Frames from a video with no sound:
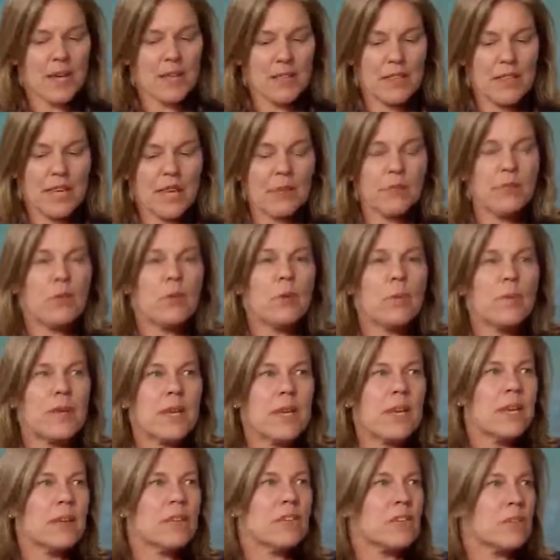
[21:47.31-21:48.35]
Then we'll
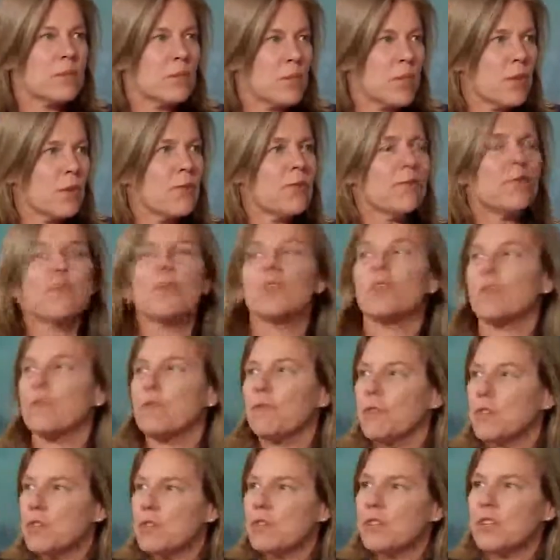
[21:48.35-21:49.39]
be, for the
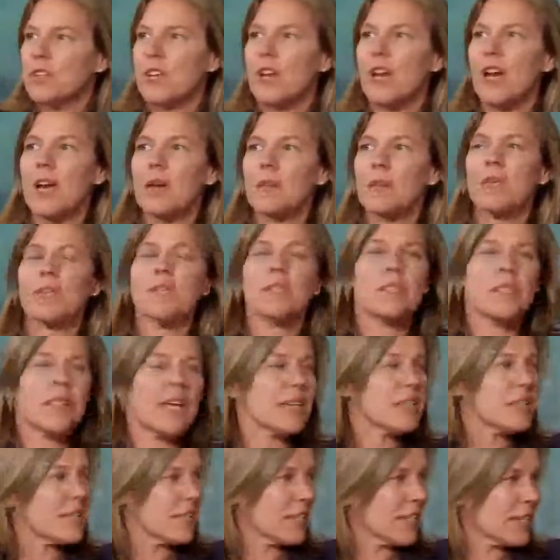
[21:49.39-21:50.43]
first time,
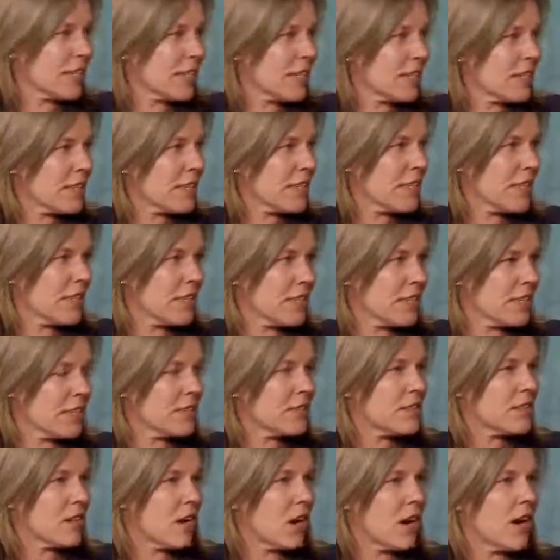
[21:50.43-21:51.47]
assessing
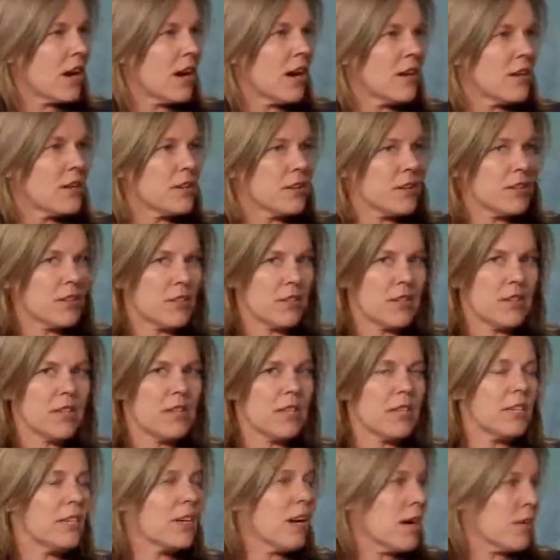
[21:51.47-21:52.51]
kids on
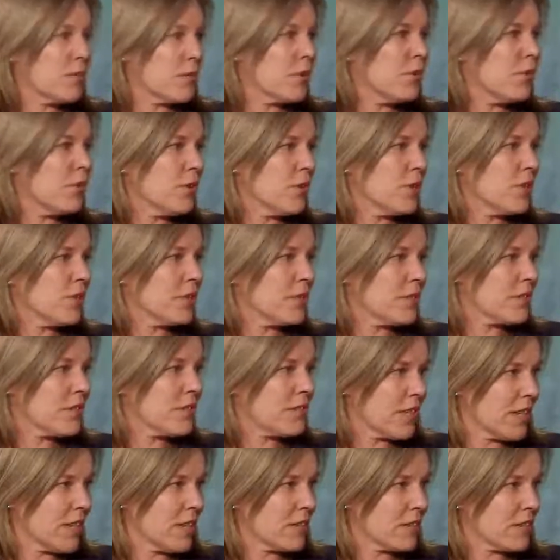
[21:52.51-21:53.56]
the Common Core
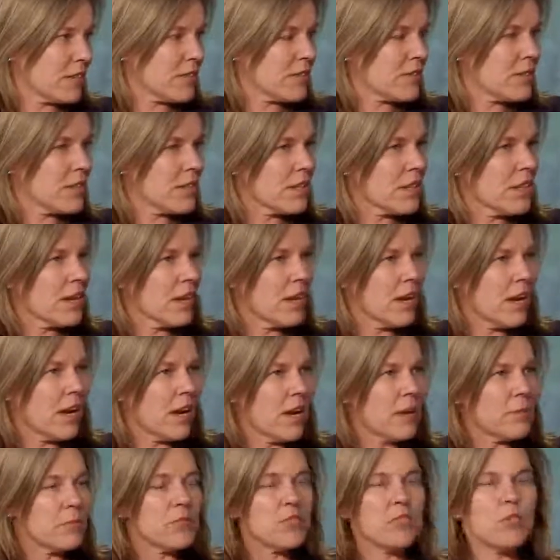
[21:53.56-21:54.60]
standards.
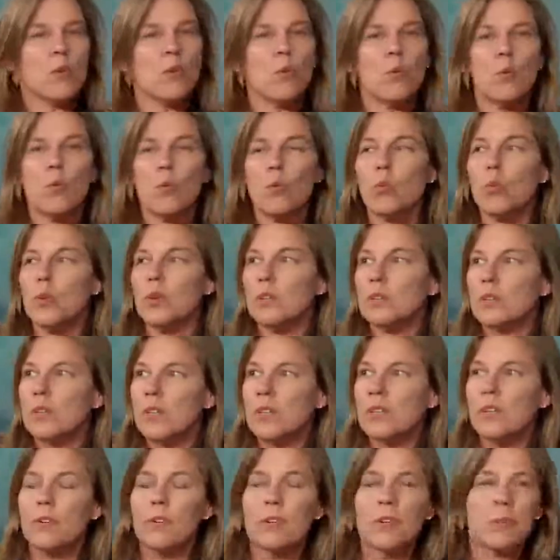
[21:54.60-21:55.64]
So we'll,
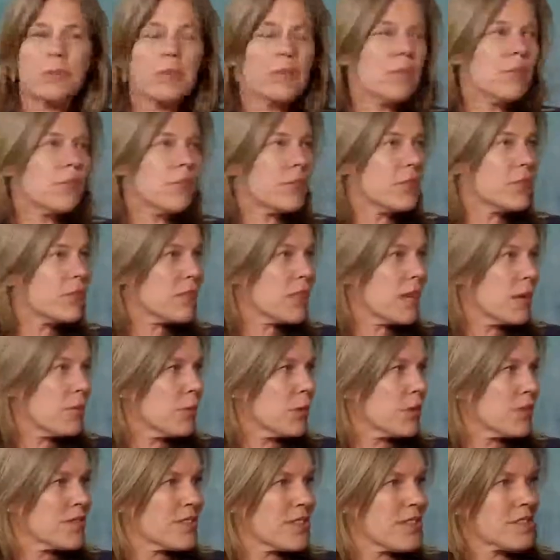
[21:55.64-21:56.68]
you know, it'll be the first time
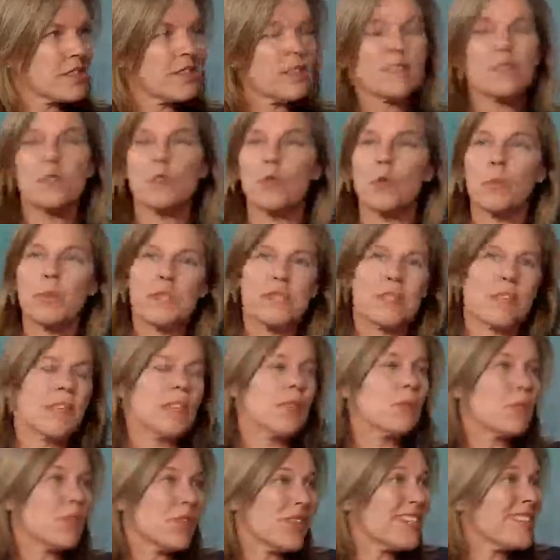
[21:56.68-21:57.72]
we're assessing, so we'll be
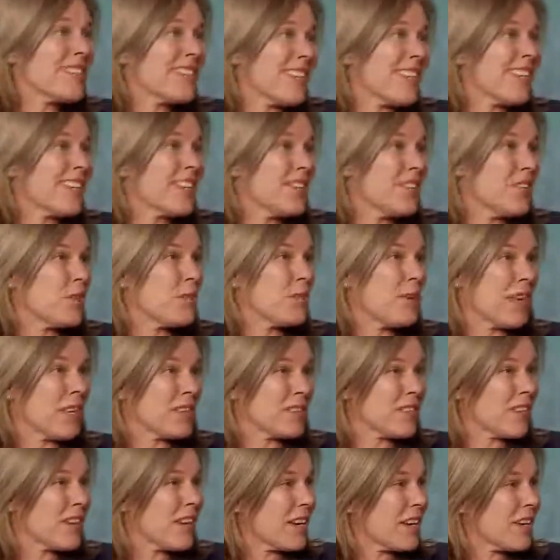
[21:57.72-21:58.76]
setting mm-hmm. a new
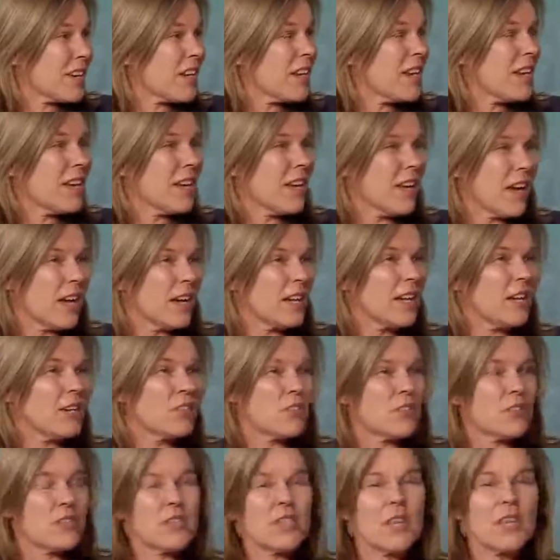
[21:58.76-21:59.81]
baseline and
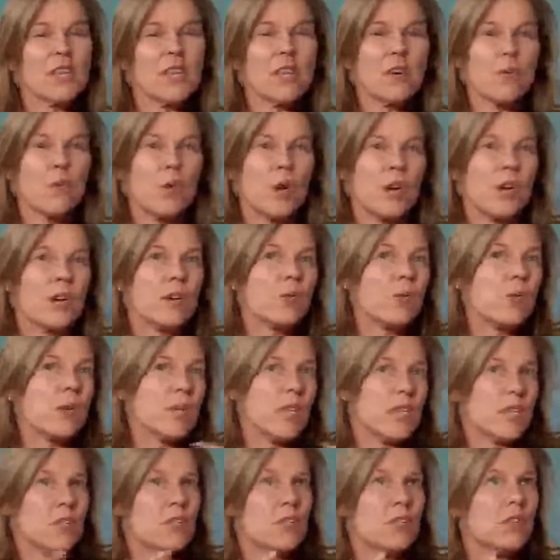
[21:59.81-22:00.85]
understanding where do we
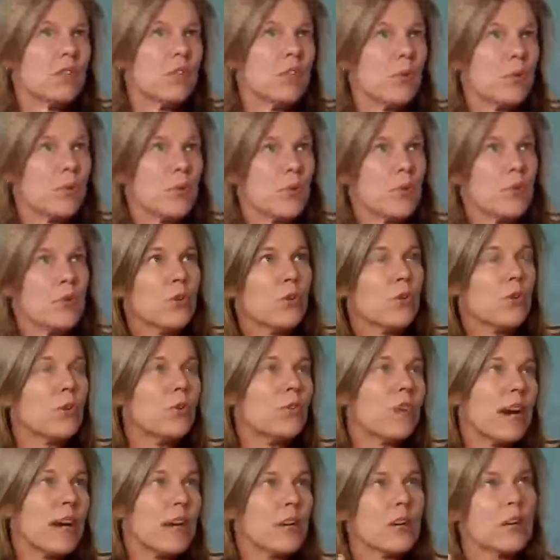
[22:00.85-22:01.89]
need to improve,
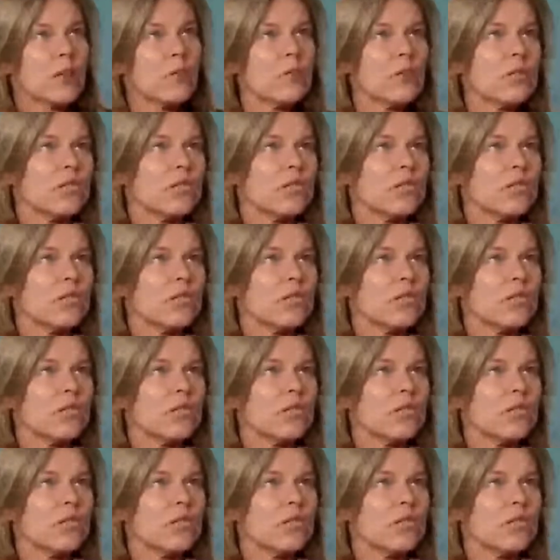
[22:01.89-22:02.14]
how can we